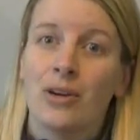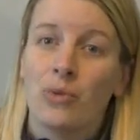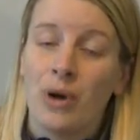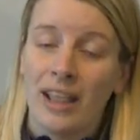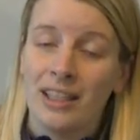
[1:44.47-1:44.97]

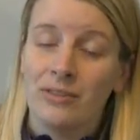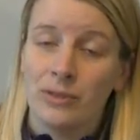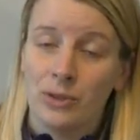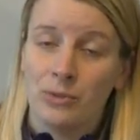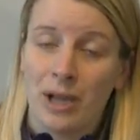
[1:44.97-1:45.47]
When the
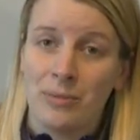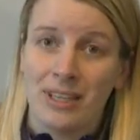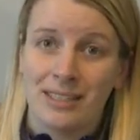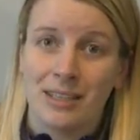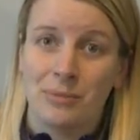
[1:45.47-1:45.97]
food web
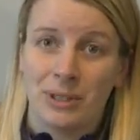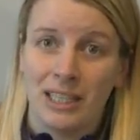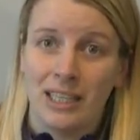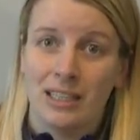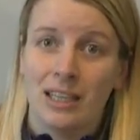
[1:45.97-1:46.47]
is
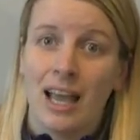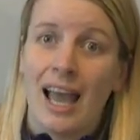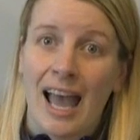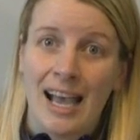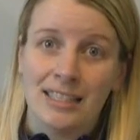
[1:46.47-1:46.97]
complete,
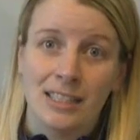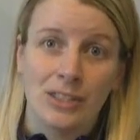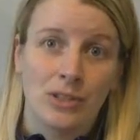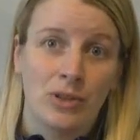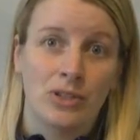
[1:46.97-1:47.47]
ask the
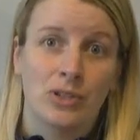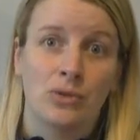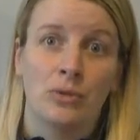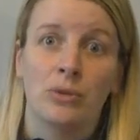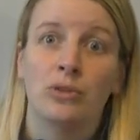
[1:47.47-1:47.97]
students
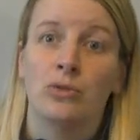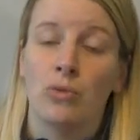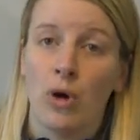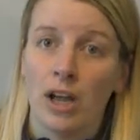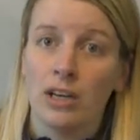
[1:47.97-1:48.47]
to remove
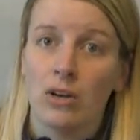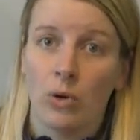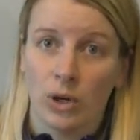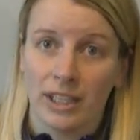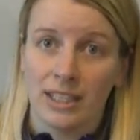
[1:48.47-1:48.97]
one
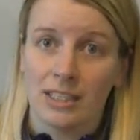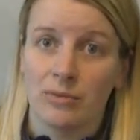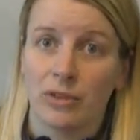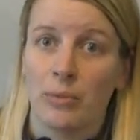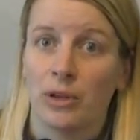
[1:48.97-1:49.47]

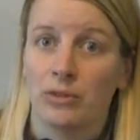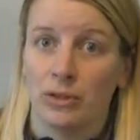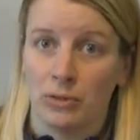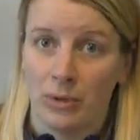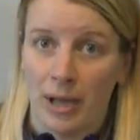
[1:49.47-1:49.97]
organism from their
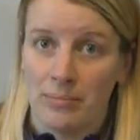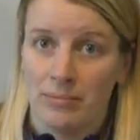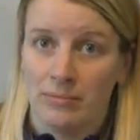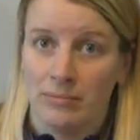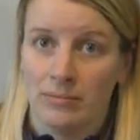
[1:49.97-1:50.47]
food web.
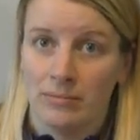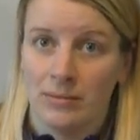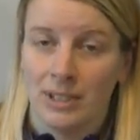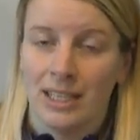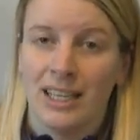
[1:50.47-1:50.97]

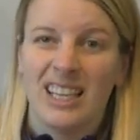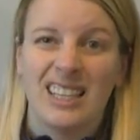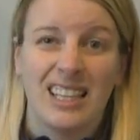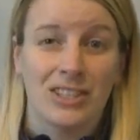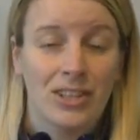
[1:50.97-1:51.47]

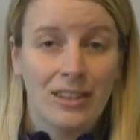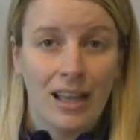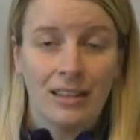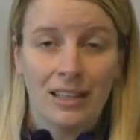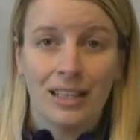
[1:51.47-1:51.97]
They should
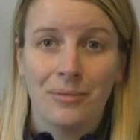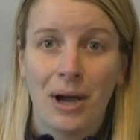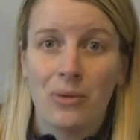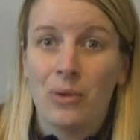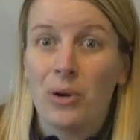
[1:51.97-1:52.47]
then think
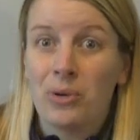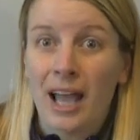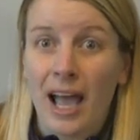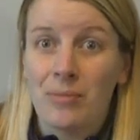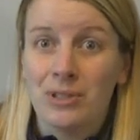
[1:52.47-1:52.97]
about what would
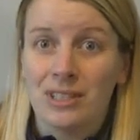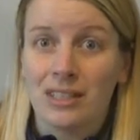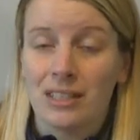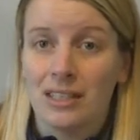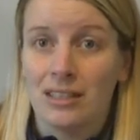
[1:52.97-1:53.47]
happen to
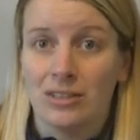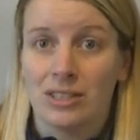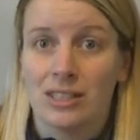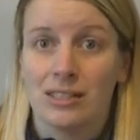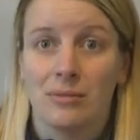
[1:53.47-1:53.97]
the
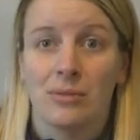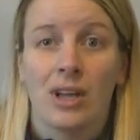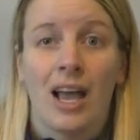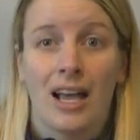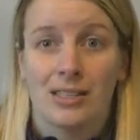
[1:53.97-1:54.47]
ecosystem
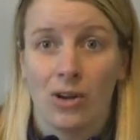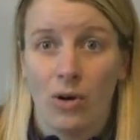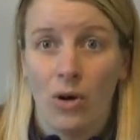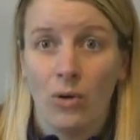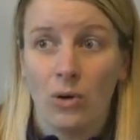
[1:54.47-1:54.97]
as a
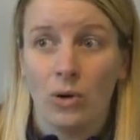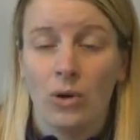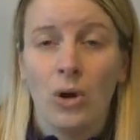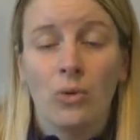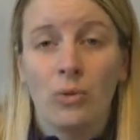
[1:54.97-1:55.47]

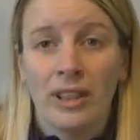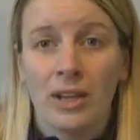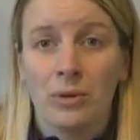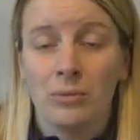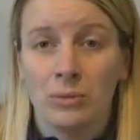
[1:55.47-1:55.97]
whole when
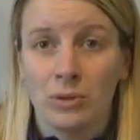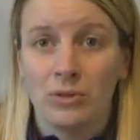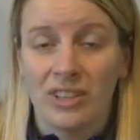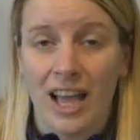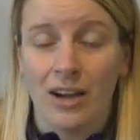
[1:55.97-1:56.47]
they
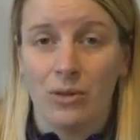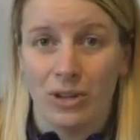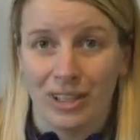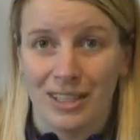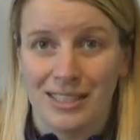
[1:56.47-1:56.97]
removed that
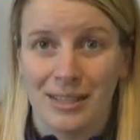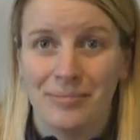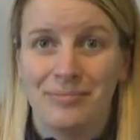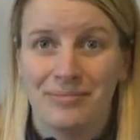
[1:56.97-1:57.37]
organism.